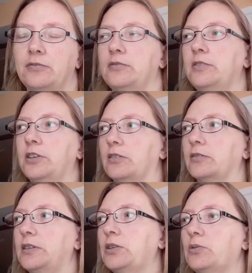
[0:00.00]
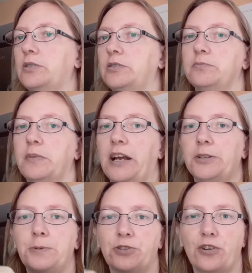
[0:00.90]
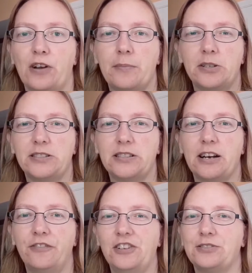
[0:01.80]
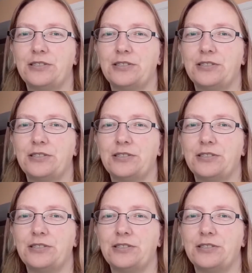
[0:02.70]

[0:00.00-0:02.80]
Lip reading: dealing with my husband's grandma's stuff.